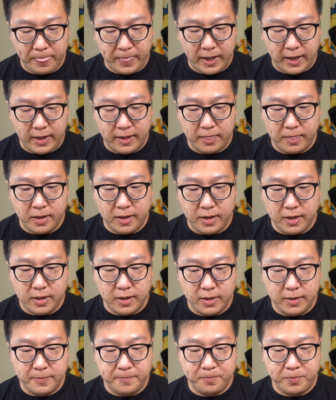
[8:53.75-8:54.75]
And
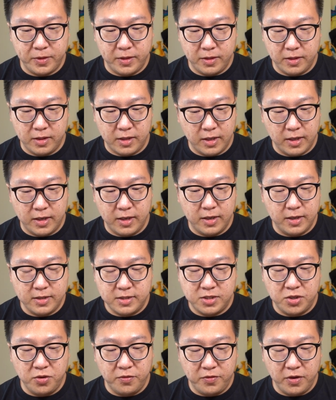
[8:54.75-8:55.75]
uh, the
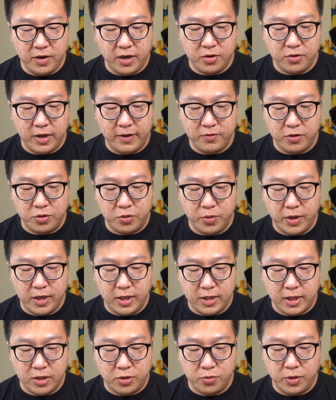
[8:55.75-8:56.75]
Sylveon, I don't have to do
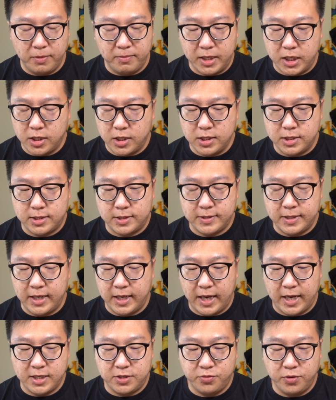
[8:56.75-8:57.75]
anything to it because
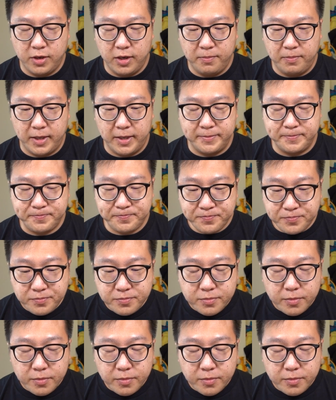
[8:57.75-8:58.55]
it has already been,